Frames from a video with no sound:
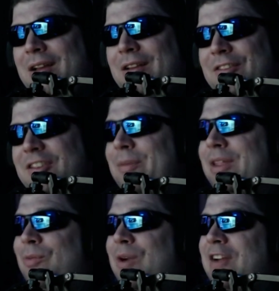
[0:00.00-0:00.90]
Some of
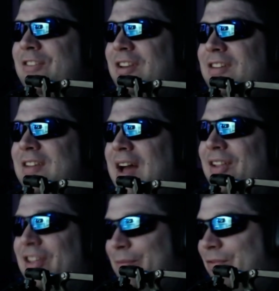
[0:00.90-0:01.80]
them were actually
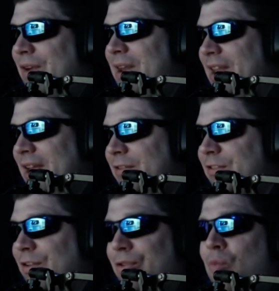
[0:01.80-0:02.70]
dial-up friendly,
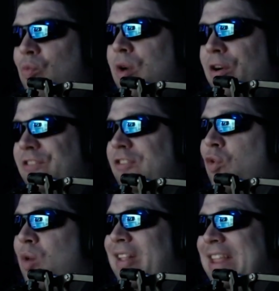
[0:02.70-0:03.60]
so the worst
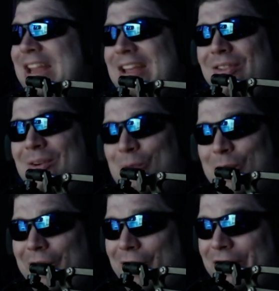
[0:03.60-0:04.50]
quality in the
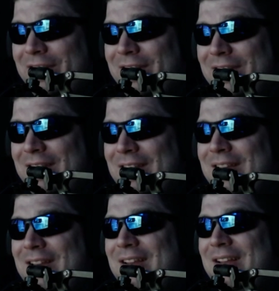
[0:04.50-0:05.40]
world.
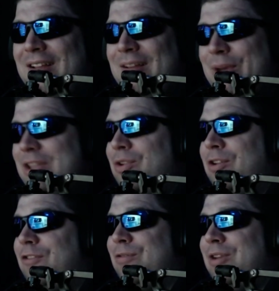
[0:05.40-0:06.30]
But you
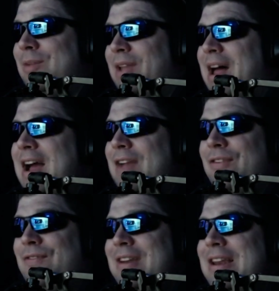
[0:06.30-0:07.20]
could stream live
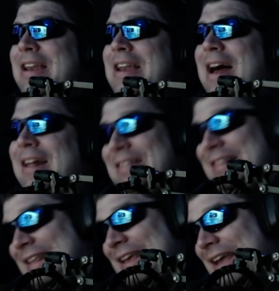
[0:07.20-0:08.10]
if
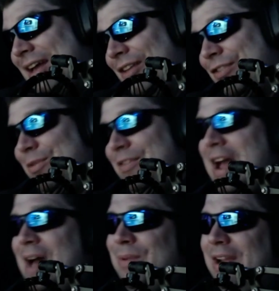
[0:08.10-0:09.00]
nothing else was
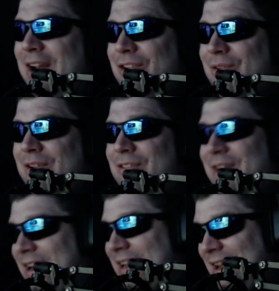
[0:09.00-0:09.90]
happening on your
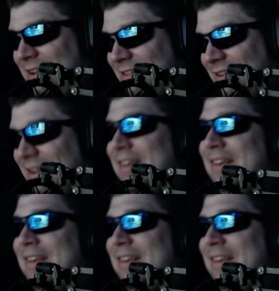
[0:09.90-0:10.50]
internet connection.